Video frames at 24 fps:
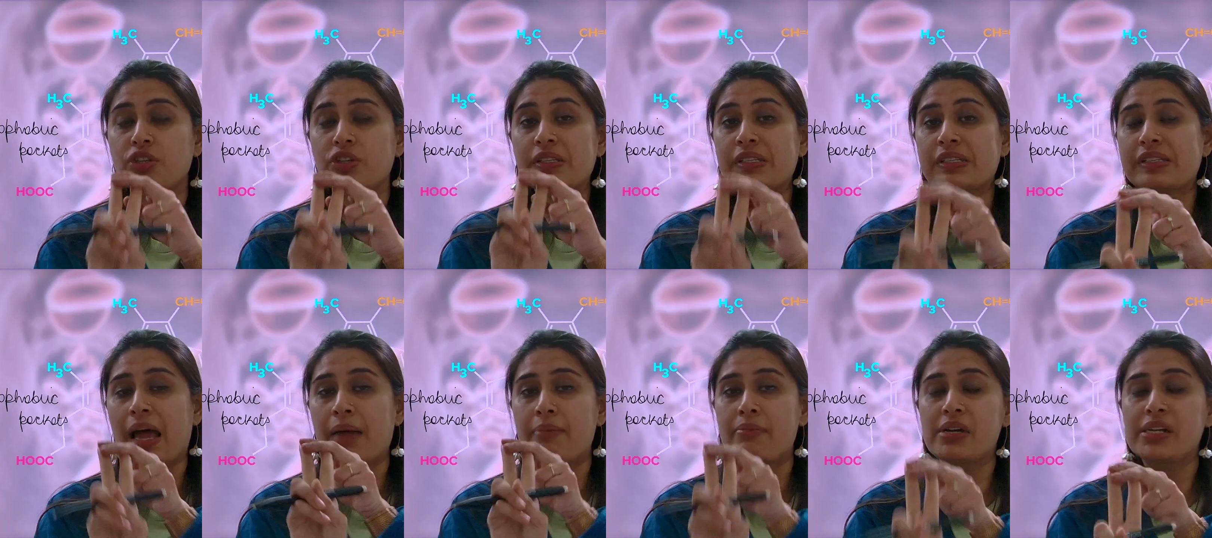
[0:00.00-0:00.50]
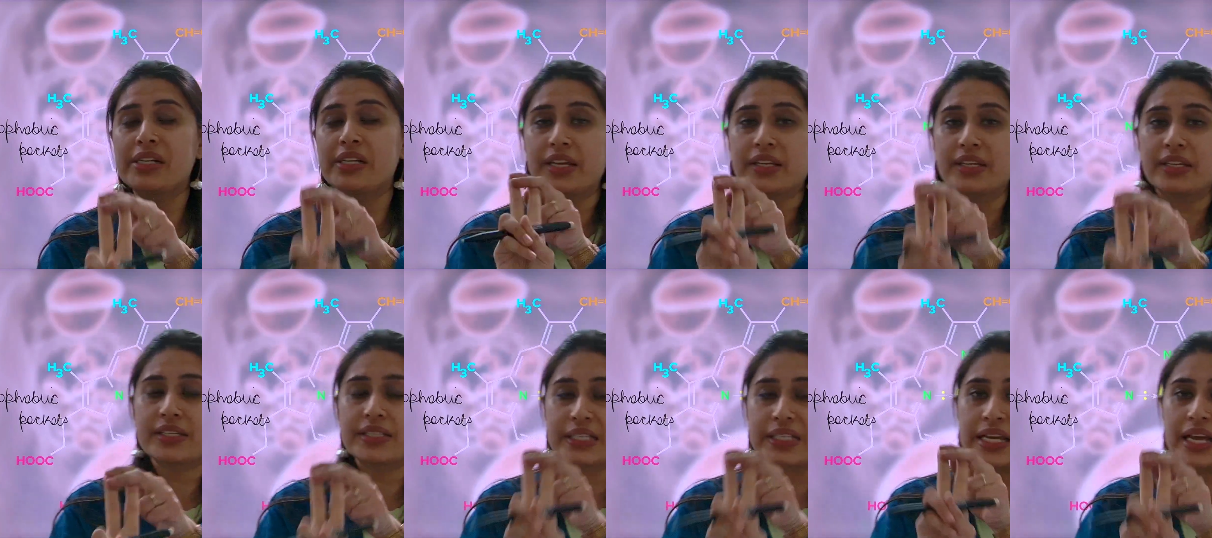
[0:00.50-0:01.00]

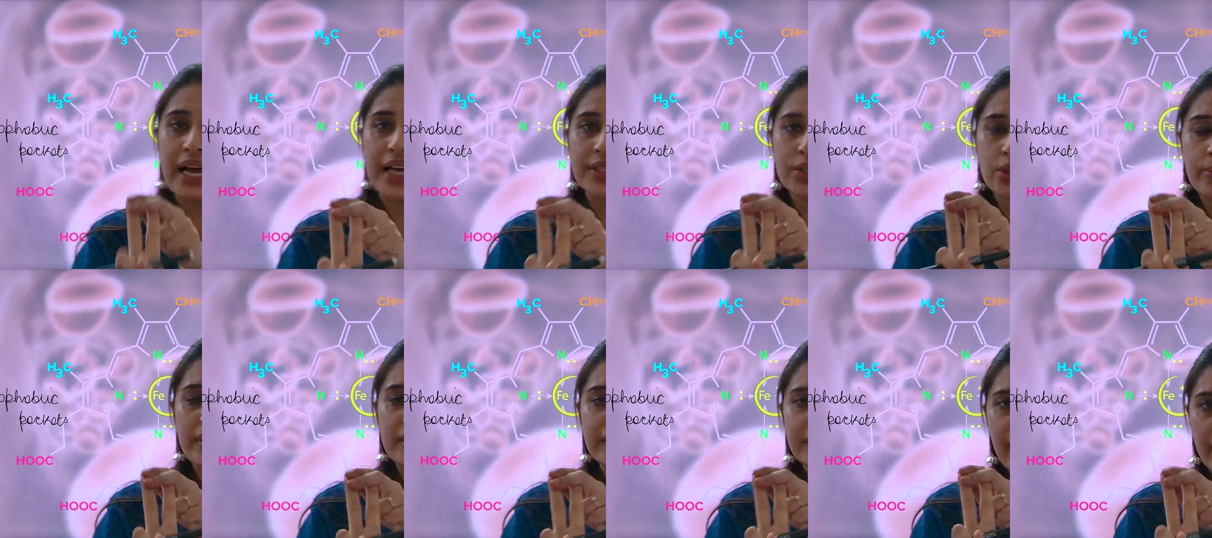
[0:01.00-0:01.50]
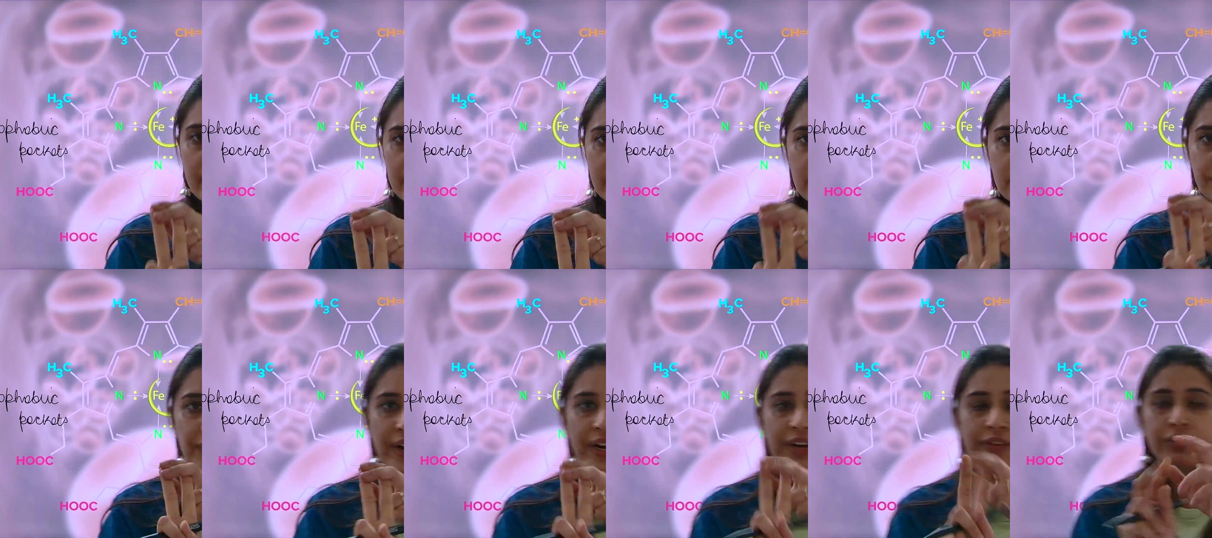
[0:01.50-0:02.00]
simultaneously has to be
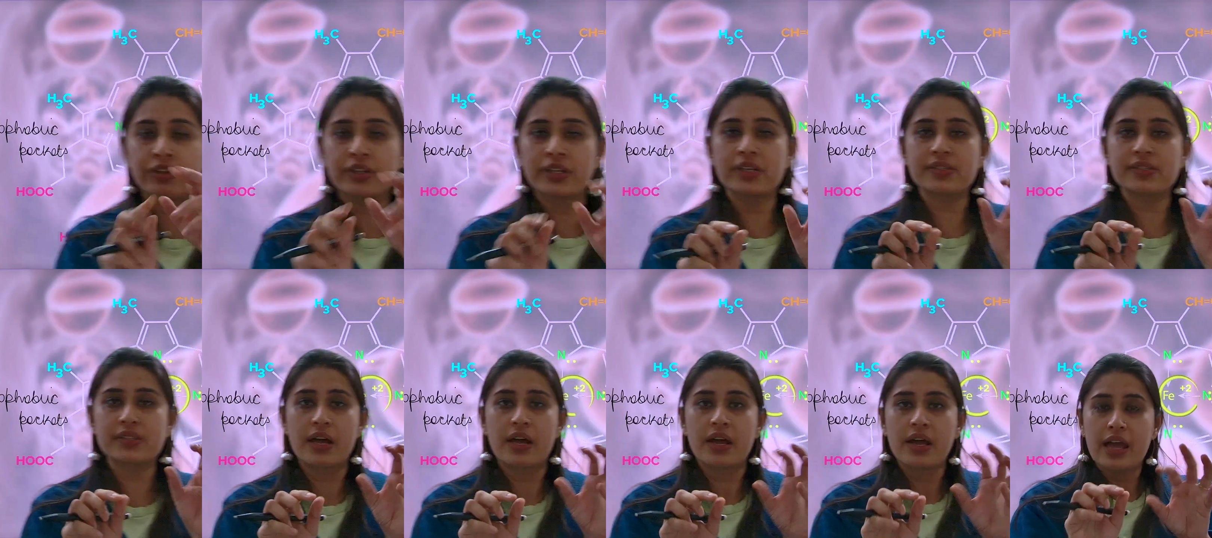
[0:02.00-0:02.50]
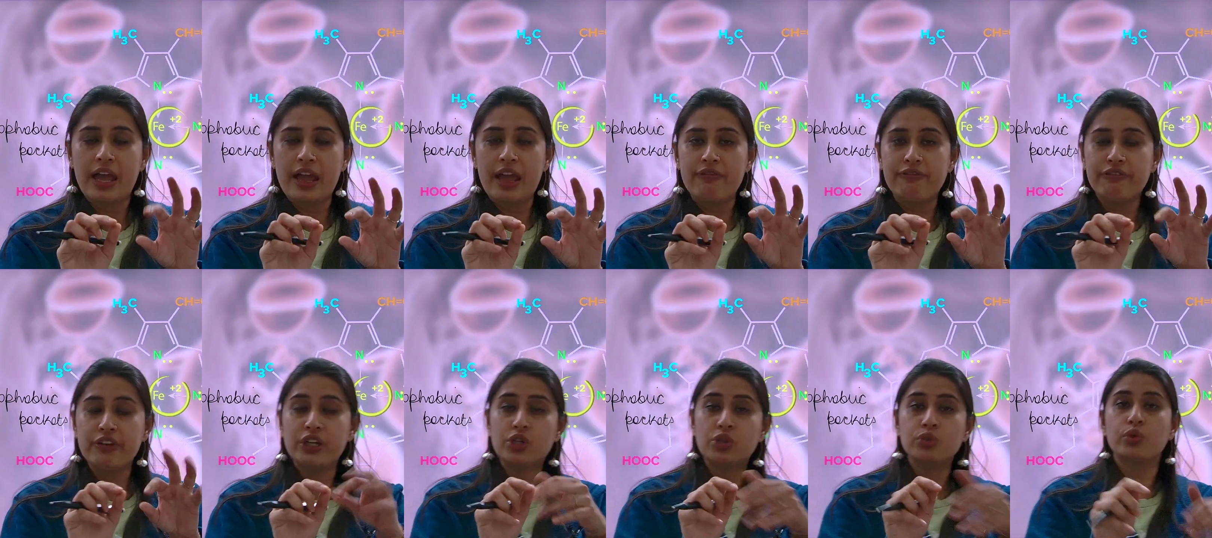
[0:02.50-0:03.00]
satisfied for this
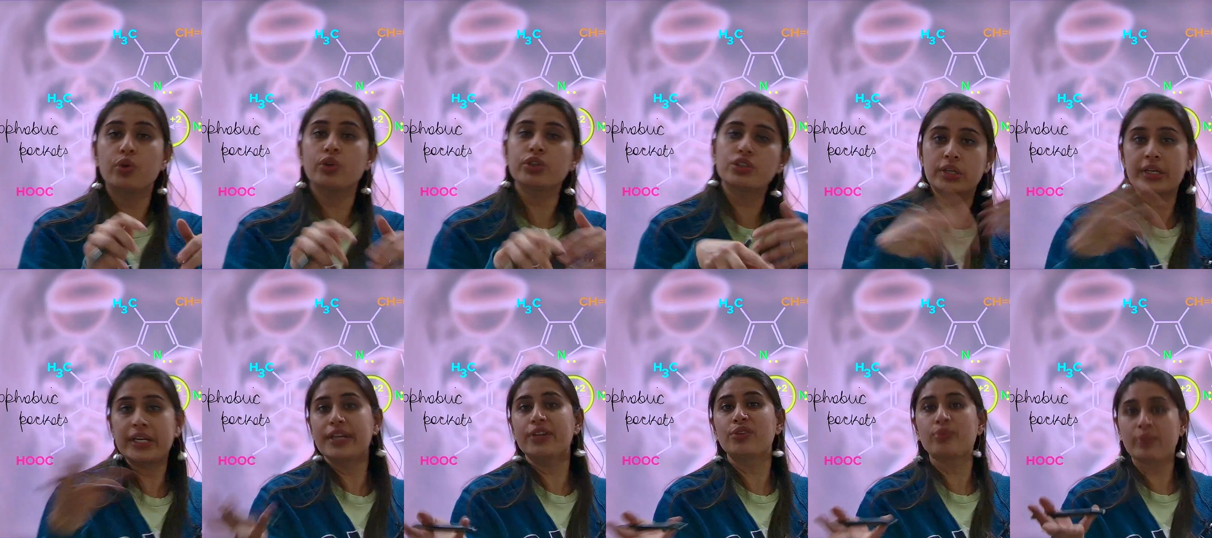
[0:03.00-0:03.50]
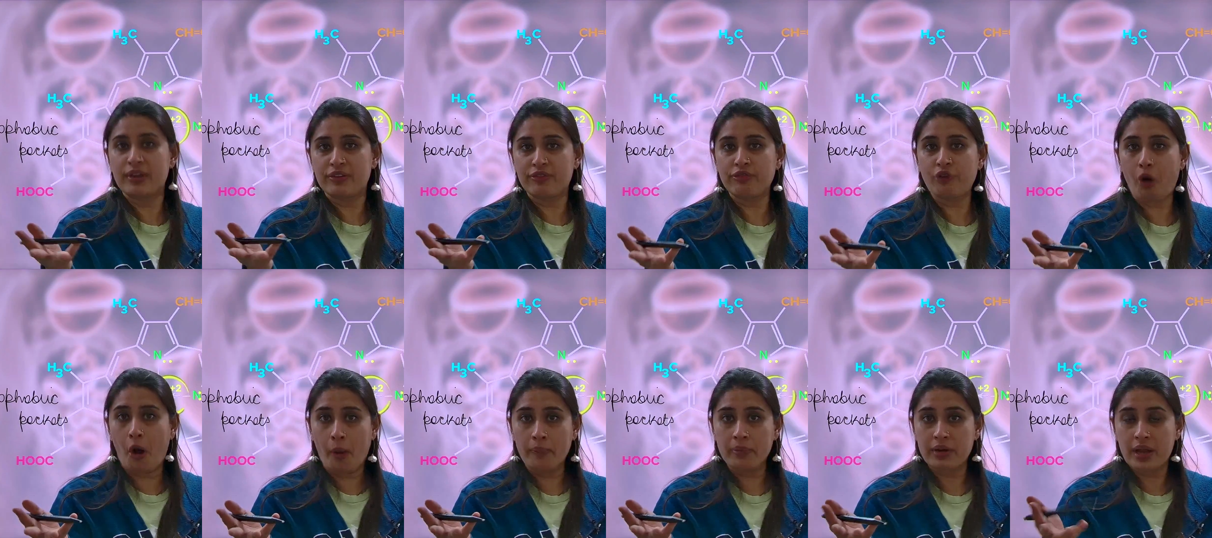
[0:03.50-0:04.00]
Fe2O3 to be
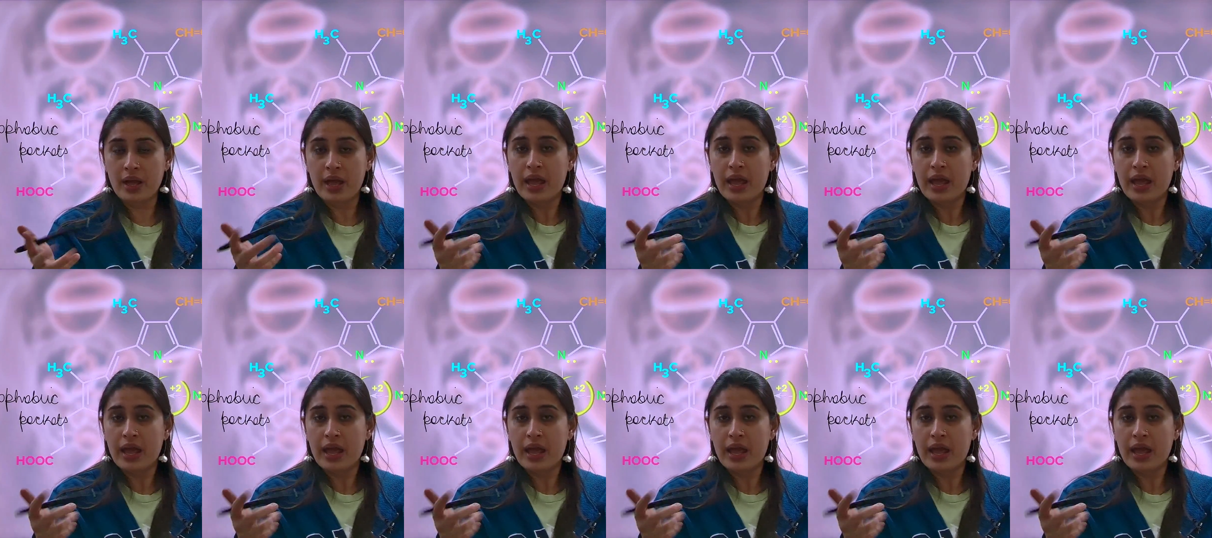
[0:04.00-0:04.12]
formed.